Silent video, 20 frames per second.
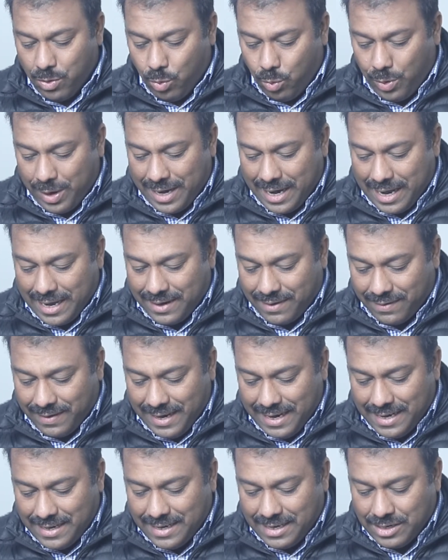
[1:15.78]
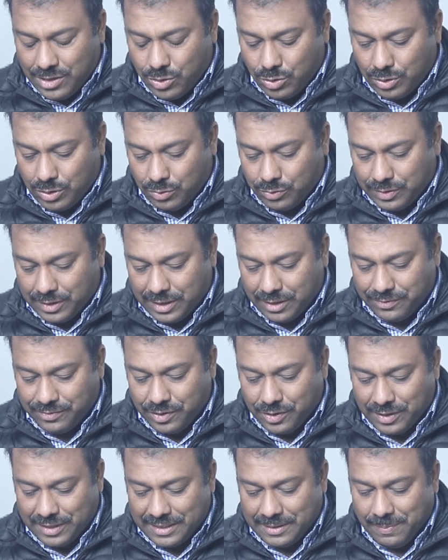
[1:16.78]
When I read into the Word of
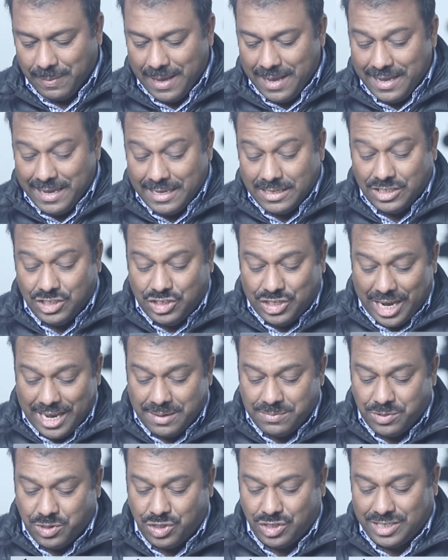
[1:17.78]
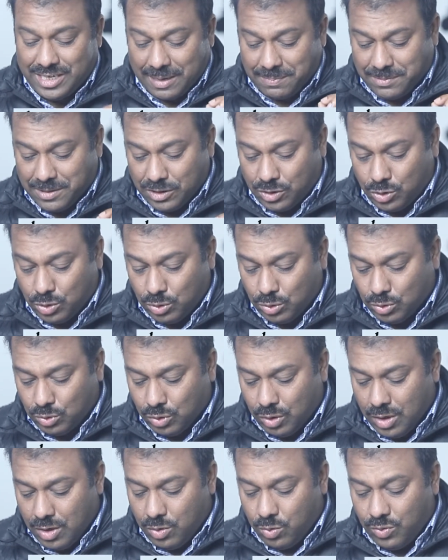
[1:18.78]
God, in James chapter
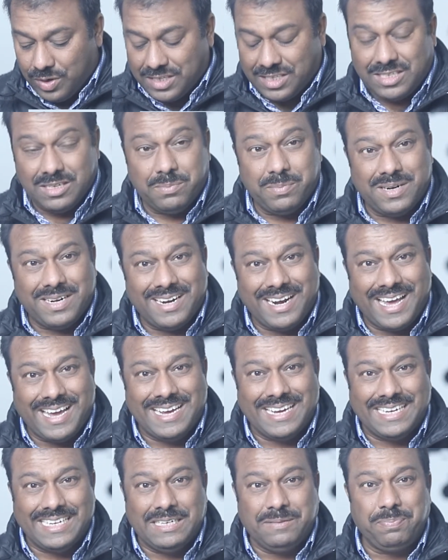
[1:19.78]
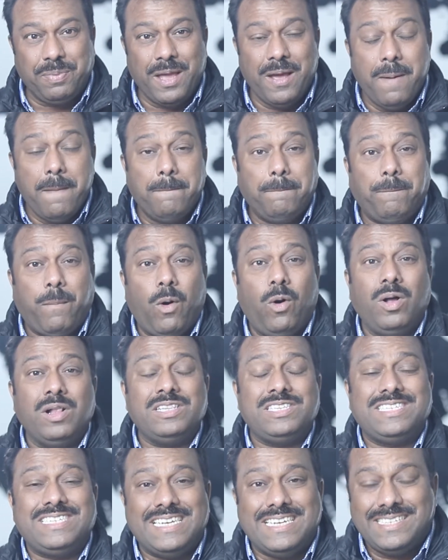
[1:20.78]
2, verse number 9, Paul
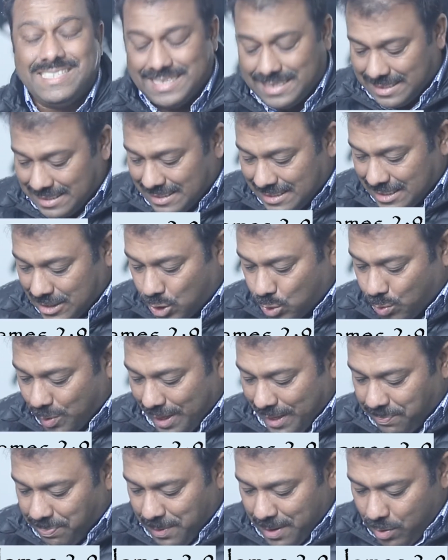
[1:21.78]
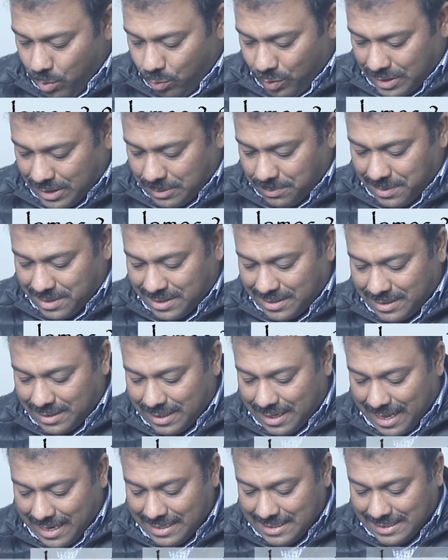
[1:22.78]
says it in this way. Verse number
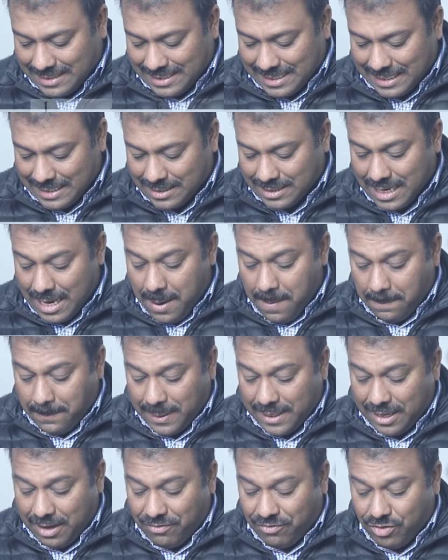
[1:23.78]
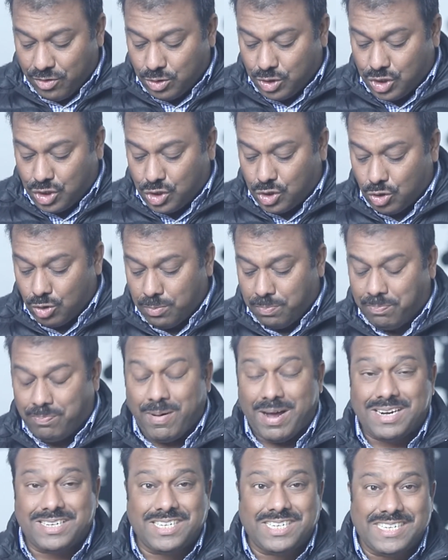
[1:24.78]
9 says, but if you show
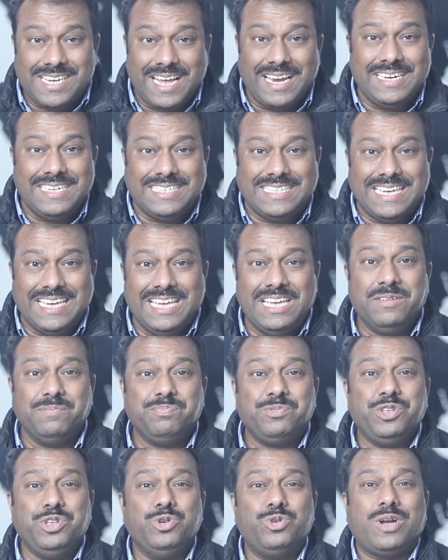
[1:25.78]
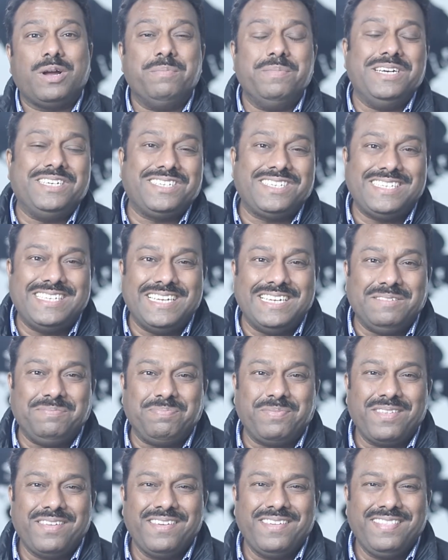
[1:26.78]
partiality, you commit sin.
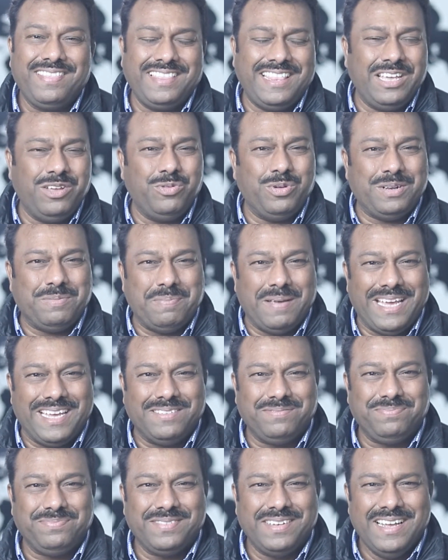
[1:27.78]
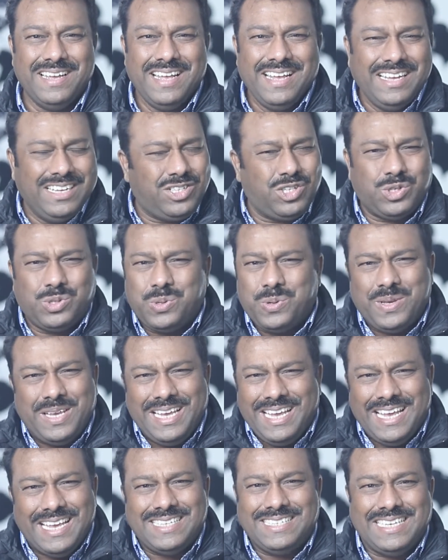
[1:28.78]
Think with me. It's so
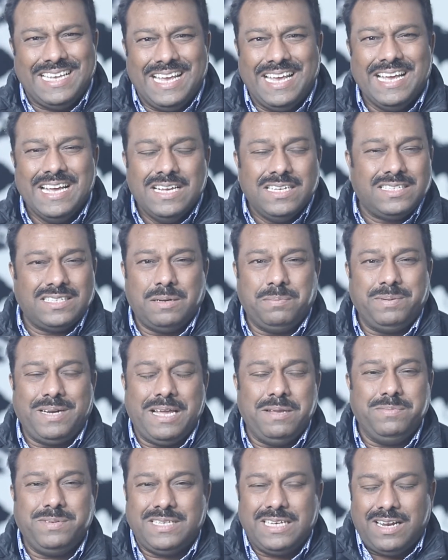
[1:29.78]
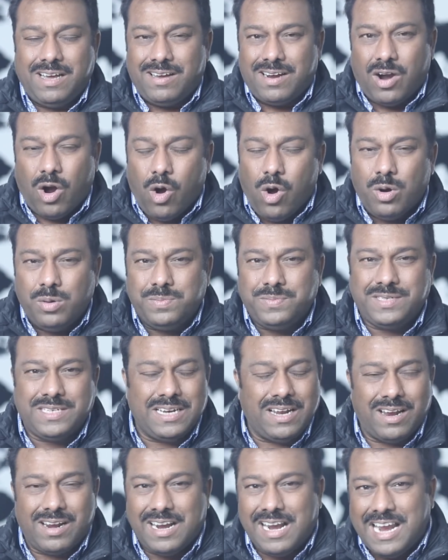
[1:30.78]
easy sometimes in our homes,
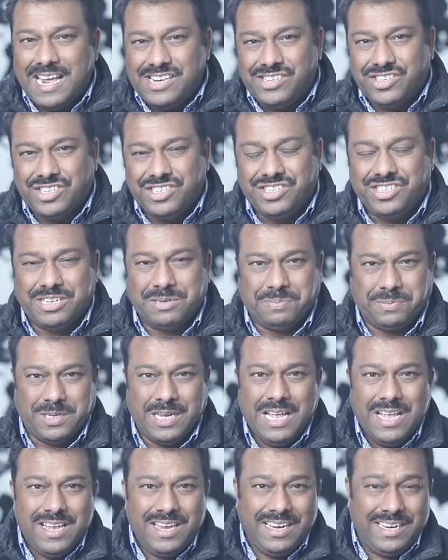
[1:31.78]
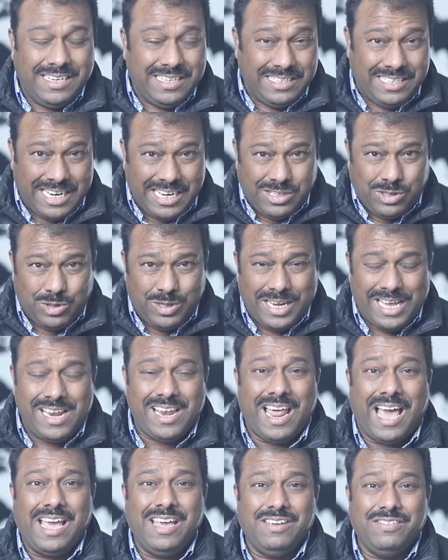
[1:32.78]
in our relationships, in day-to-day
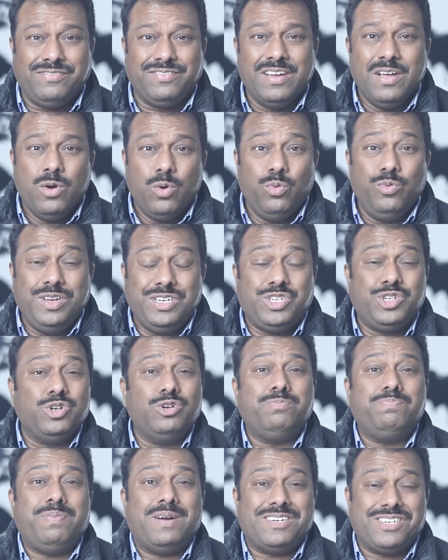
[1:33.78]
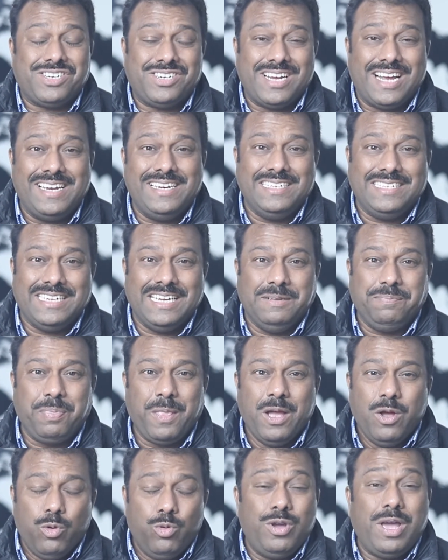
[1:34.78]
life, we show partiality.
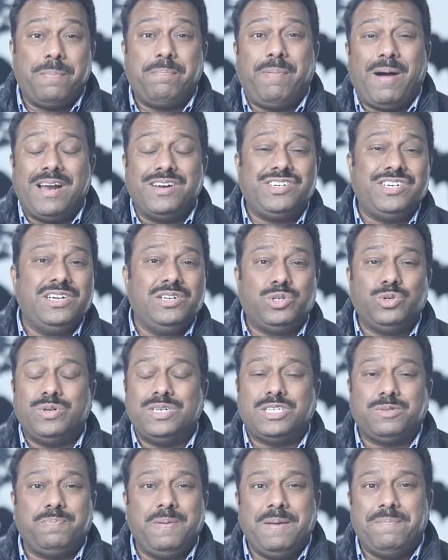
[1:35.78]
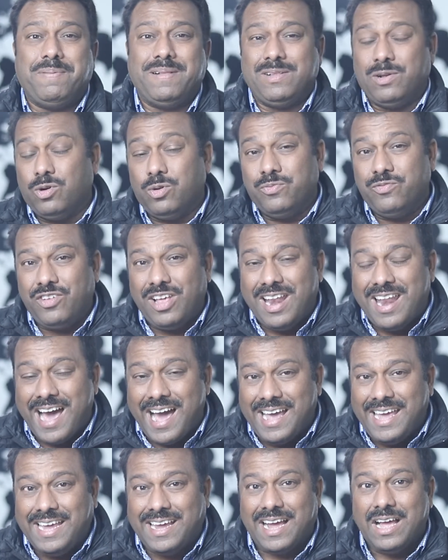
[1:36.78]
We are partial towards people whom we
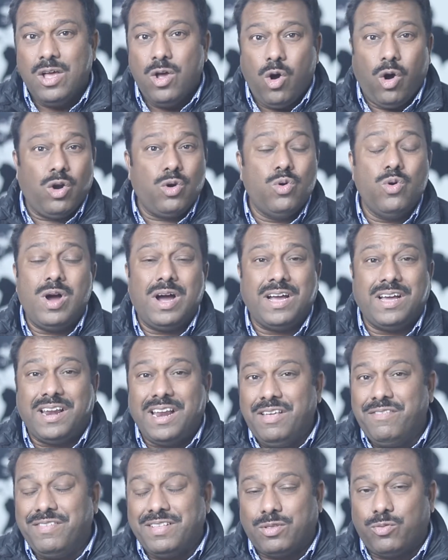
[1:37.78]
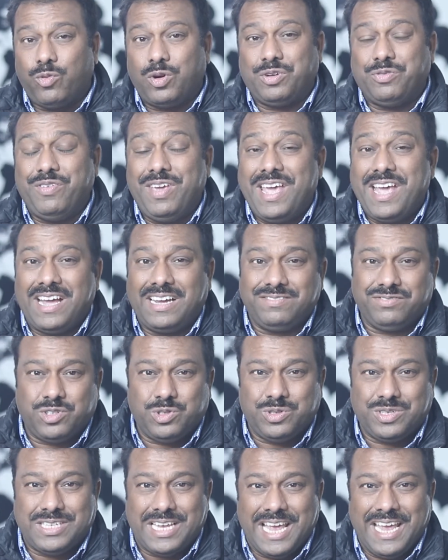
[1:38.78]
like or who agree with what we have to
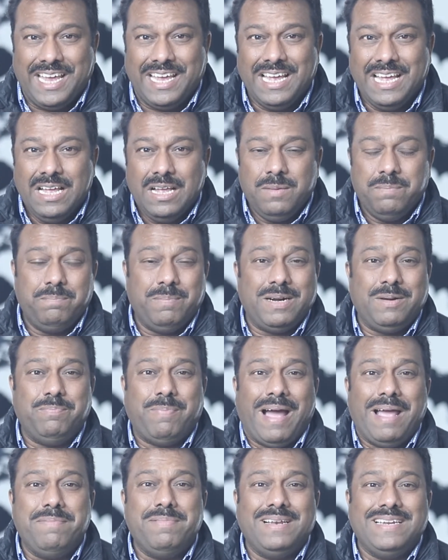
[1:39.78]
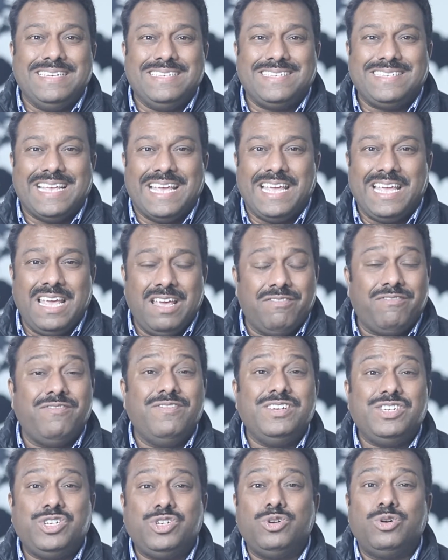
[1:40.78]
say. But Bible is saying if
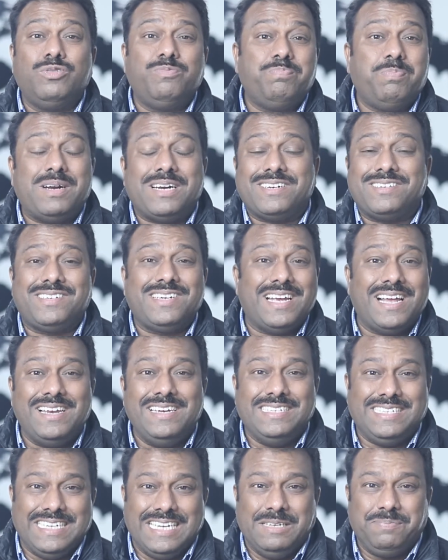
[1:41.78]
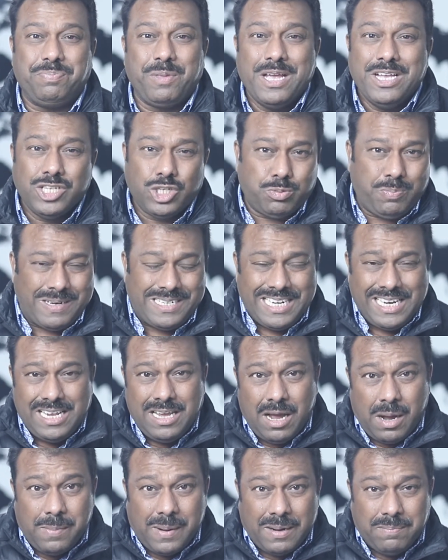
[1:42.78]
we show partiality,
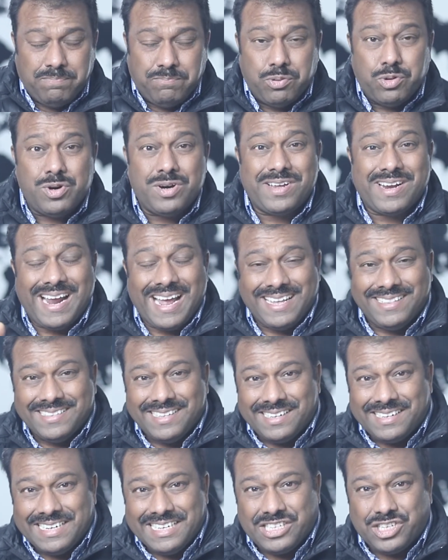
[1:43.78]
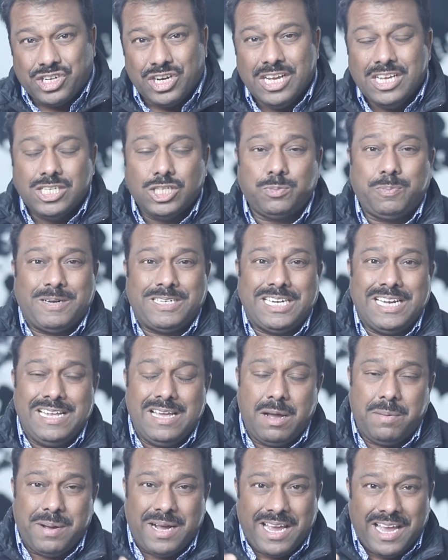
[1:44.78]
especially among poor and the rich, especially
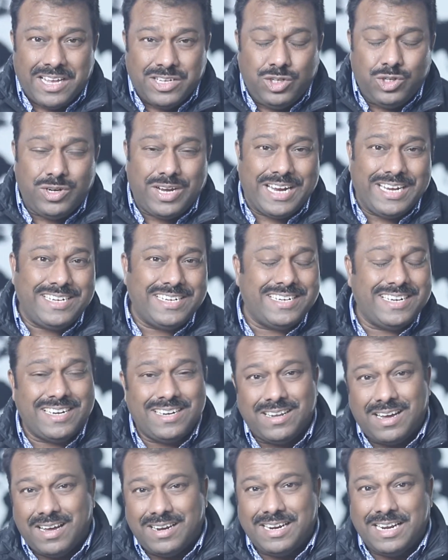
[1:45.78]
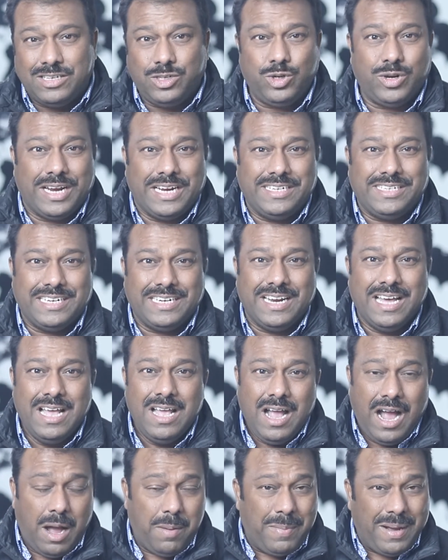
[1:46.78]
among educated and uneducated,
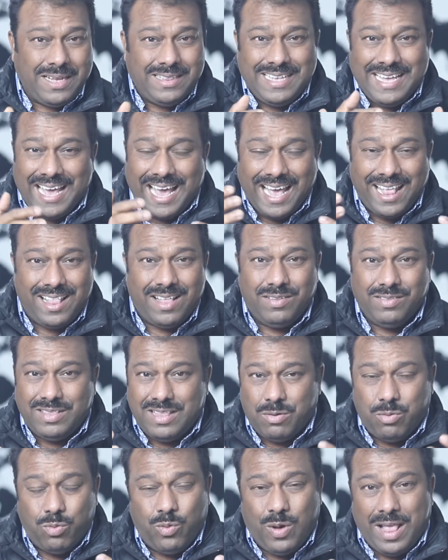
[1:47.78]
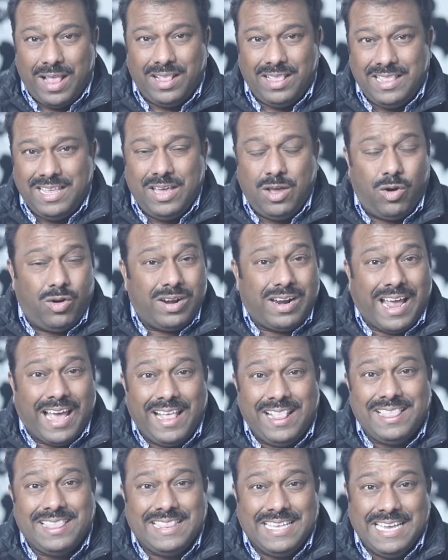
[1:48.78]
among the wealthy or
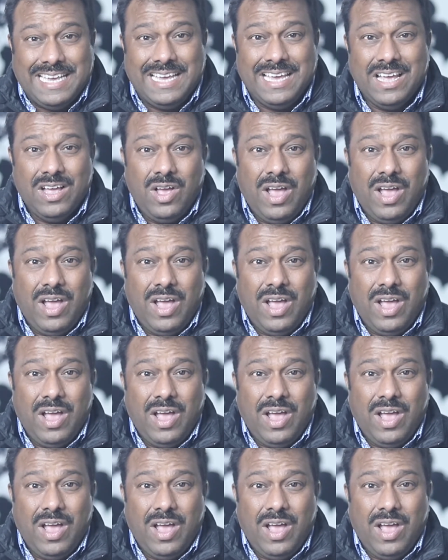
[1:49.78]
healthy